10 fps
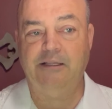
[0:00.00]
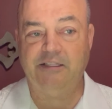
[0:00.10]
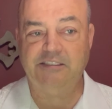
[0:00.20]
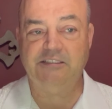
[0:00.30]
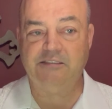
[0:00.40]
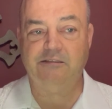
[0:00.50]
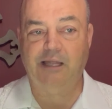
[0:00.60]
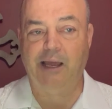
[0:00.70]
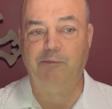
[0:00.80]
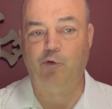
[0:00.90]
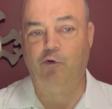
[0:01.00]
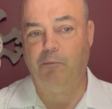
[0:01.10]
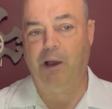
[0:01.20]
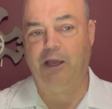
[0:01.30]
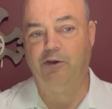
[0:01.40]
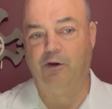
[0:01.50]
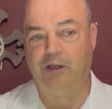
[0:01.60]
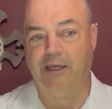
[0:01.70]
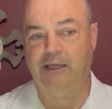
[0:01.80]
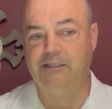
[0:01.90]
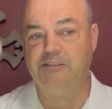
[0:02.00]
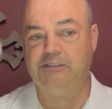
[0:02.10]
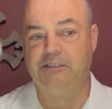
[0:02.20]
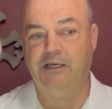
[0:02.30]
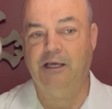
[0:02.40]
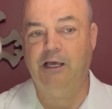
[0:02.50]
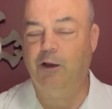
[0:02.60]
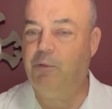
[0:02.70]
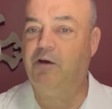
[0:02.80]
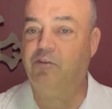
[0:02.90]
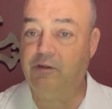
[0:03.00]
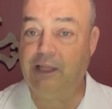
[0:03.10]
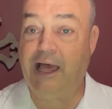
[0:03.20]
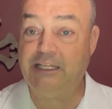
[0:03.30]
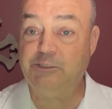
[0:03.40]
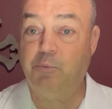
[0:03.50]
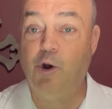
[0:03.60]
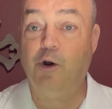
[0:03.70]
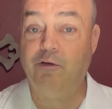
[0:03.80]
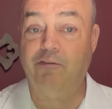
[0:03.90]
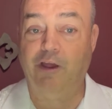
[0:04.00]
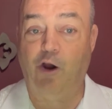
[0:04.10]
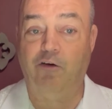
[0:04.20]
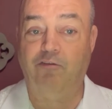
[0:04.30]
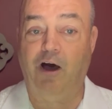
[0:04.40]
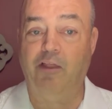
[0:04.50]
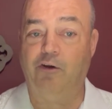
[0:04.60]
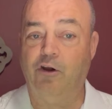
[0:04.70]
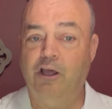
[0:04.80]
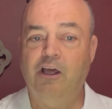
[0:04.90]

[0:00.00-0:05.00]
This is a time to remind our kids about the last part of the Our Father.